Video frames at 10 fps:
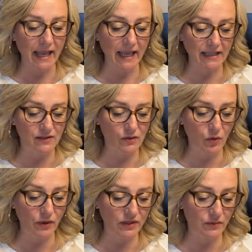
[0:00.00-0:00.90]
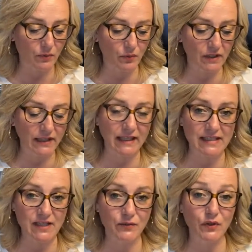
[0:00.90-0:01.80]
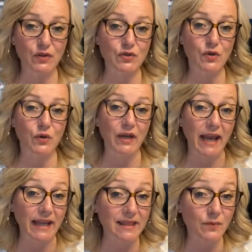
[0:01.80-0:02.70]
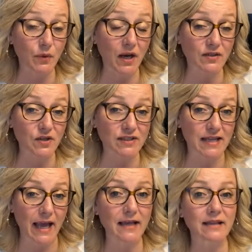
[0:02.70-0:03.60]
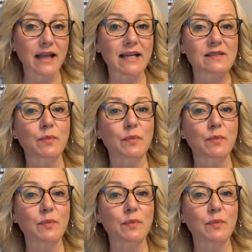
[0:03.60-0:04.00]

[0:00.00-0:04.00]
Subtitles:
It's going to be really easy for you to create the projects at class,